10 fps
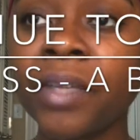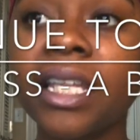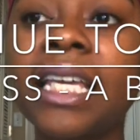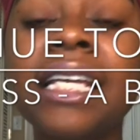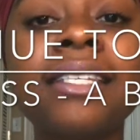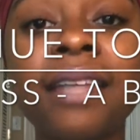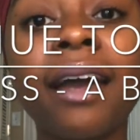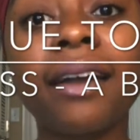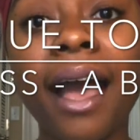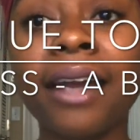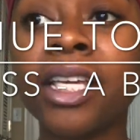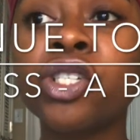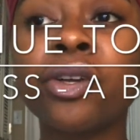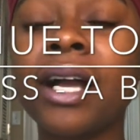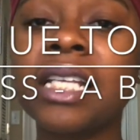Like, he's not God.
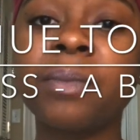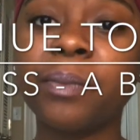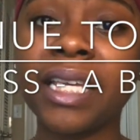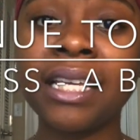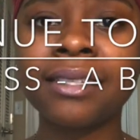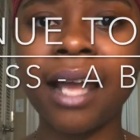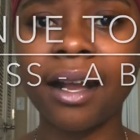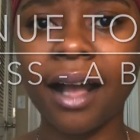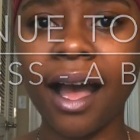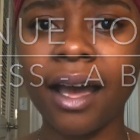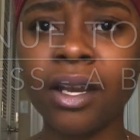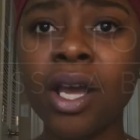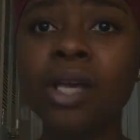He's your husband, but he's not God.